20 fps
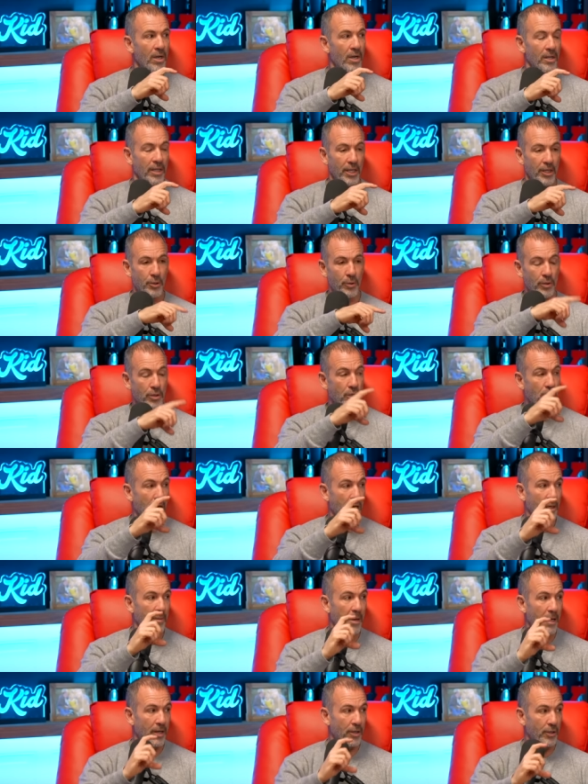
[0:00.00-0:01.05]
that you were talking
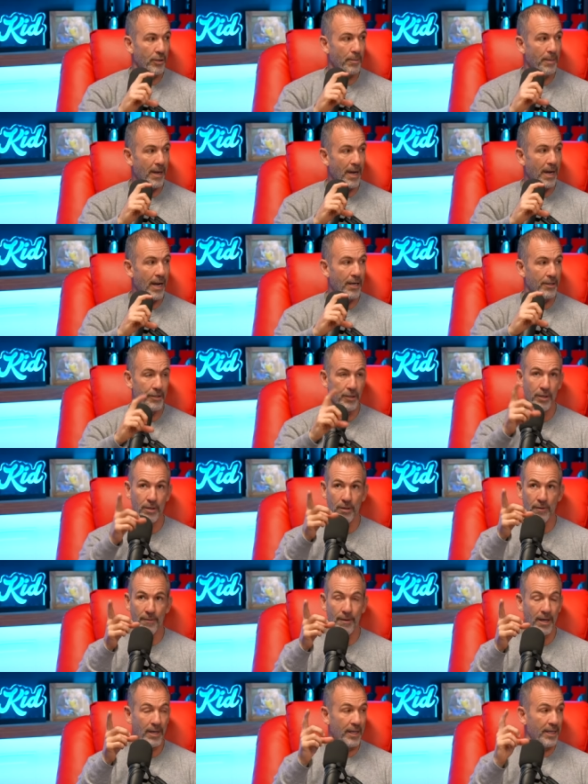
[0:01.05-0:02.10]
about on your po- on your
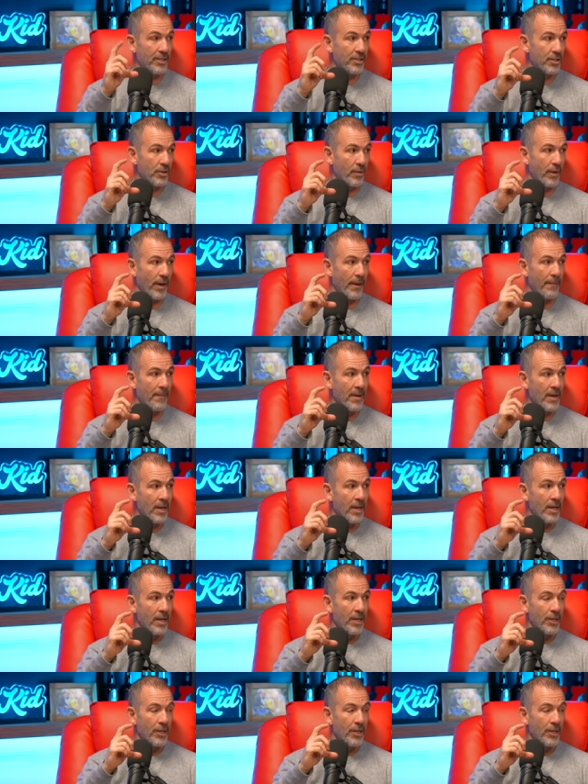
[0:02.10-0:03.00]
on Instagram. Yeah.